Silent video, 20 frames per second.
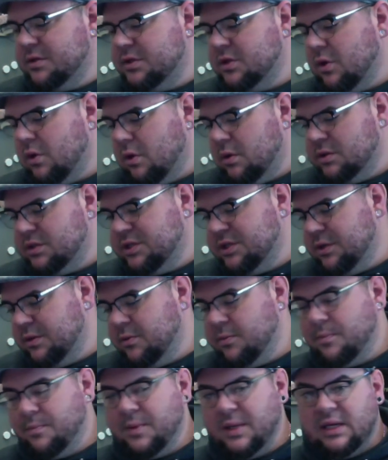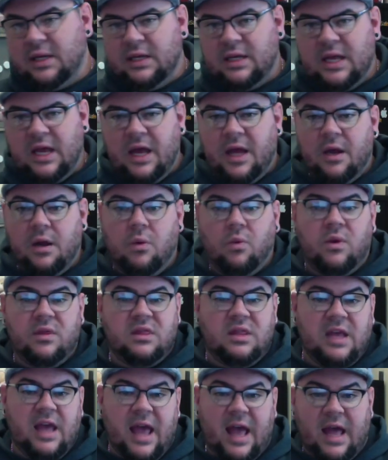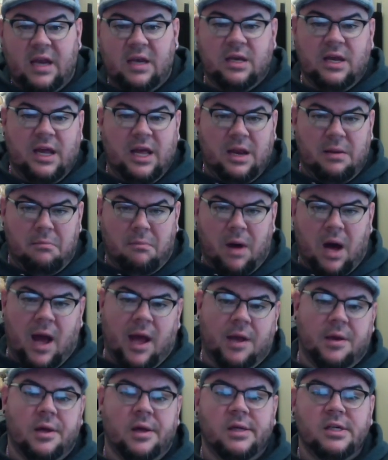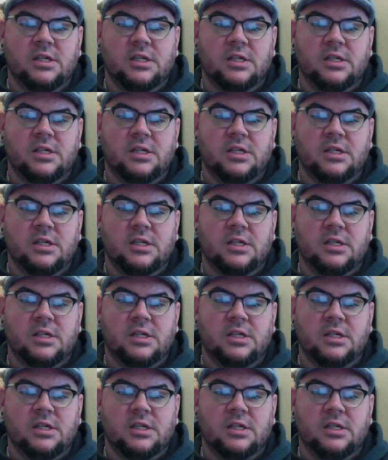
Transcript: told to begin with the end in mind.